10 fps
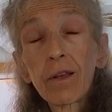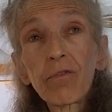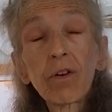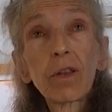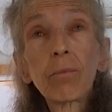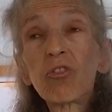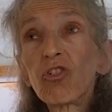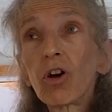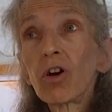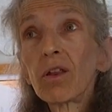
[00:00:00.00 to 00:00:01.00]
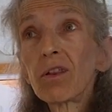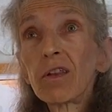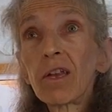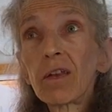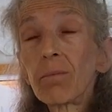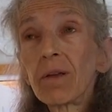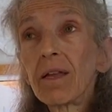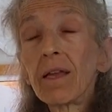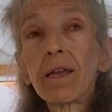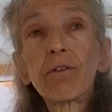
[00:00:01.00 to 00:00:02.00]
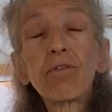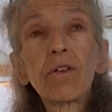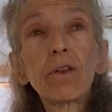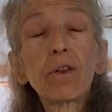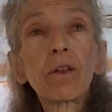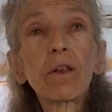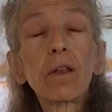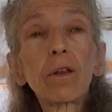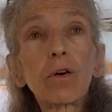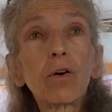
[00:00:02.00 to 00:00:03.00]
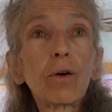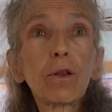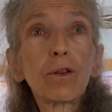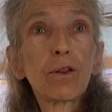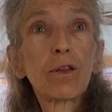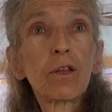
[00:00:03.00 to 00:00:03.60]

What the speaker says: For example, Stockhausen at the beginning of his course